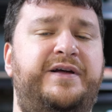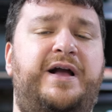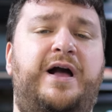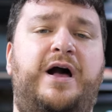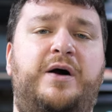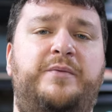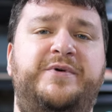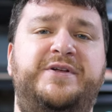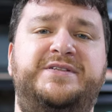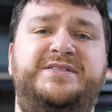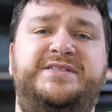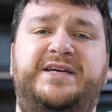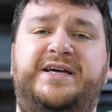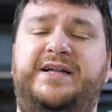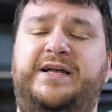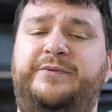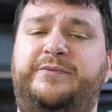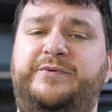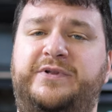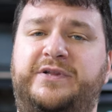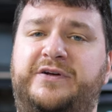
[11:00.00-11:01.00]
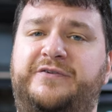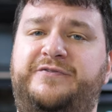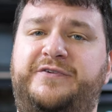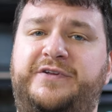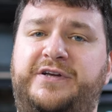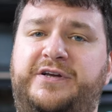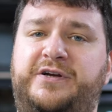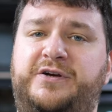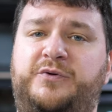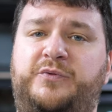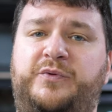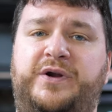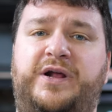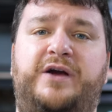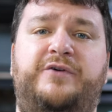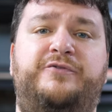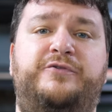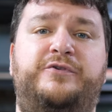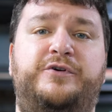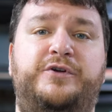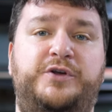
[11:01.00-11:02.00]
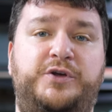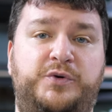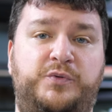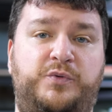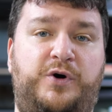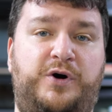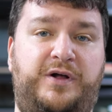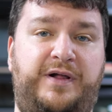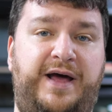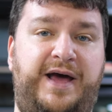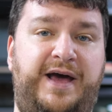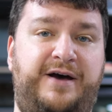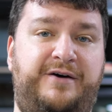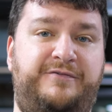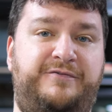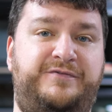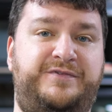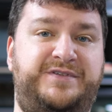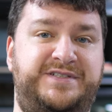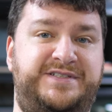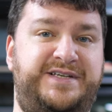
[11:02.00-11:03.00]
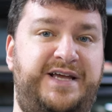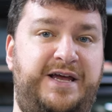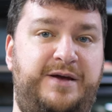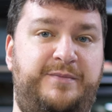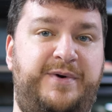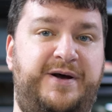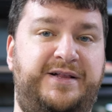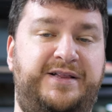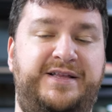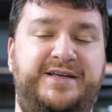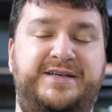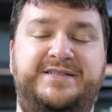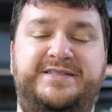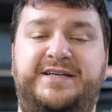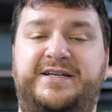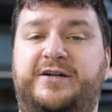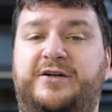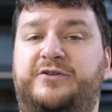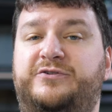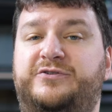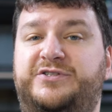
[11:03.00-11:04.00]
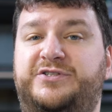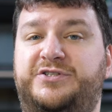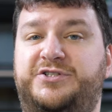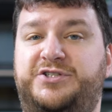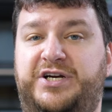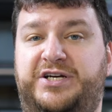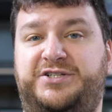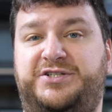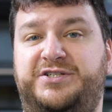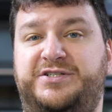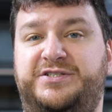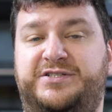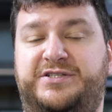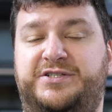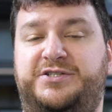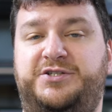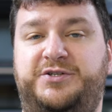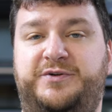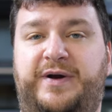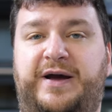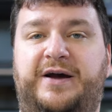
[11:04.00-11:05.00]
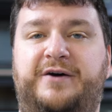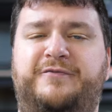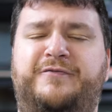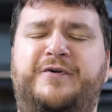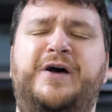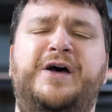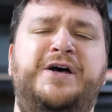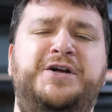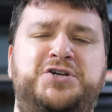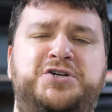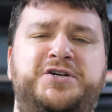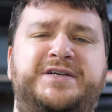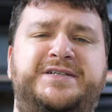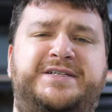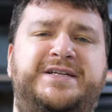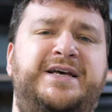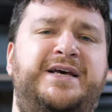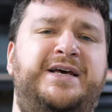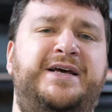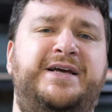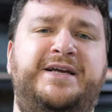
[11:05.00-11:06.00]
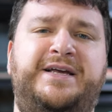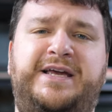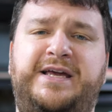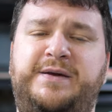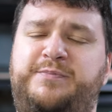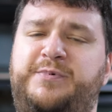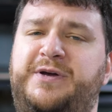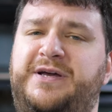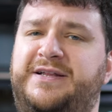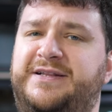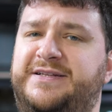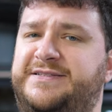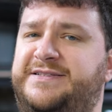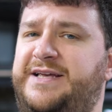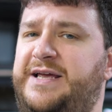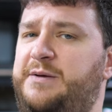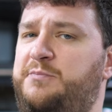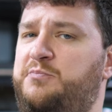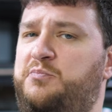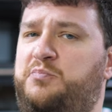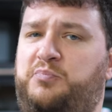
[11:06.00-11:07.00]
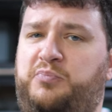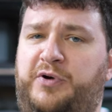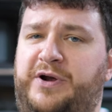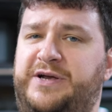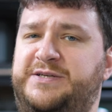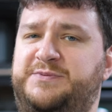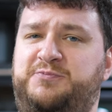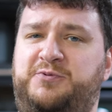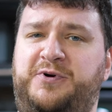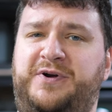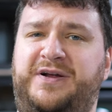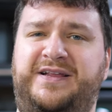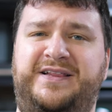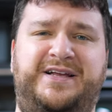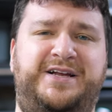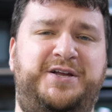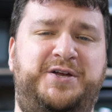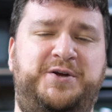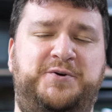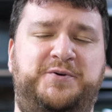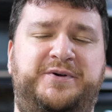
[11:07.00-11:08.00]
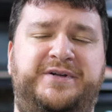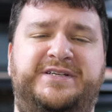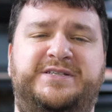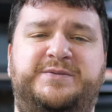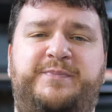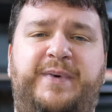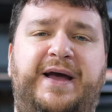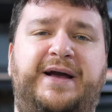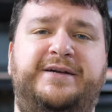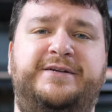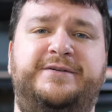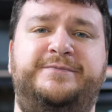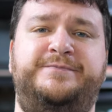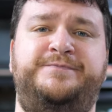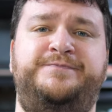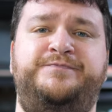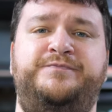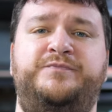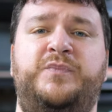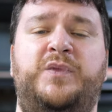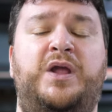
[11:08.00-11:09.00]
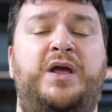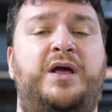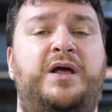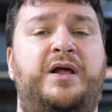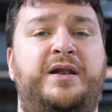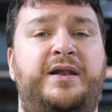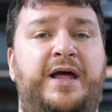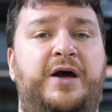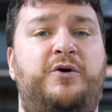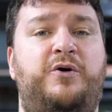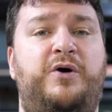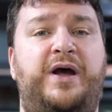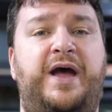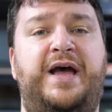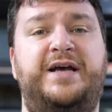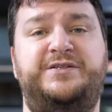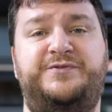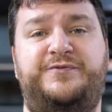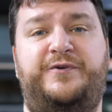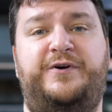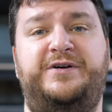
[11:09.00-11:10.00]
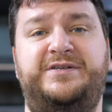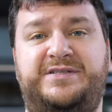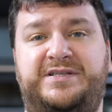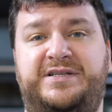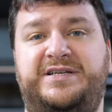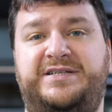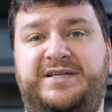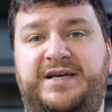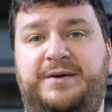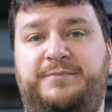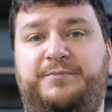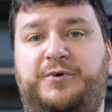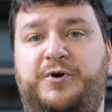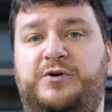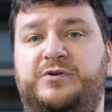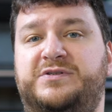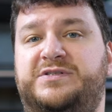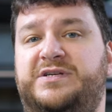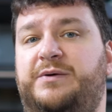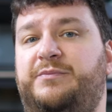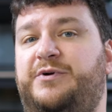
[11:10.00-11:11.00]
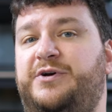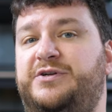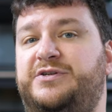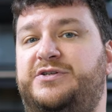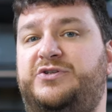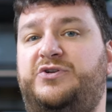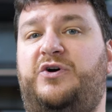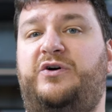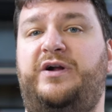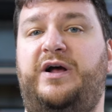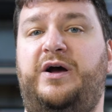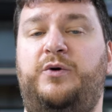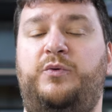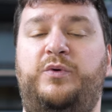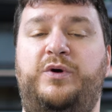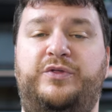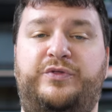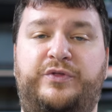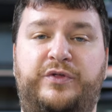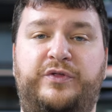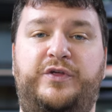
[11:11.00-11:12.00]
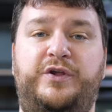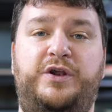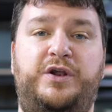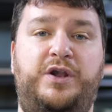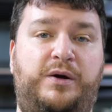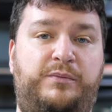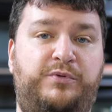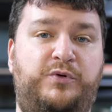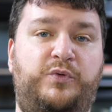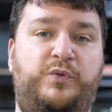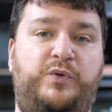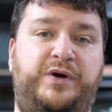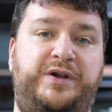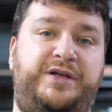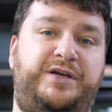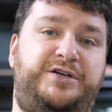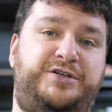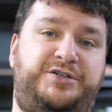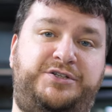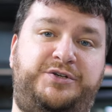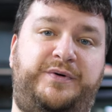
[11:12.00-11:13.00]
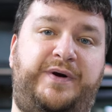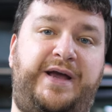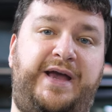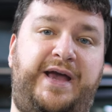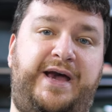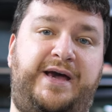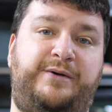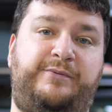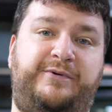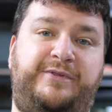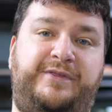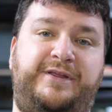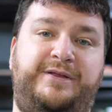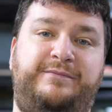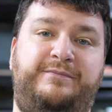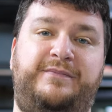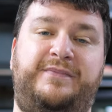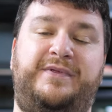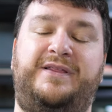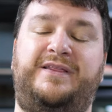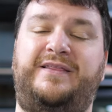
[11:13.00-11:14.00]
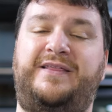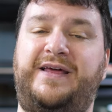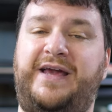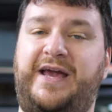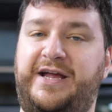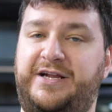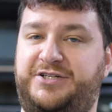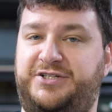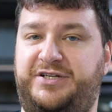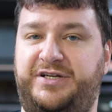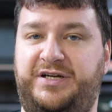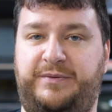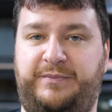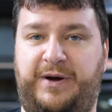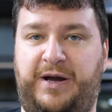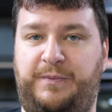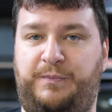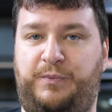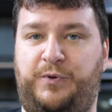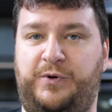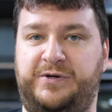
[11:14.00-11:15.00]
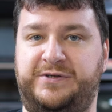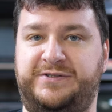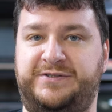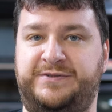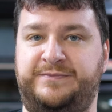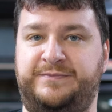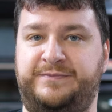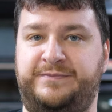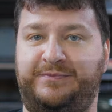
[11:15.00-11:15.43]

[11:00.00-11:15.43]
comments and I would love to hear whatever you all have to say about this and other suggestions that you have. Just keep it in the same price point that you would expect. Now, as far as this amp goes, I'm going to start out with the number one issue I had with it, the HDMI ports.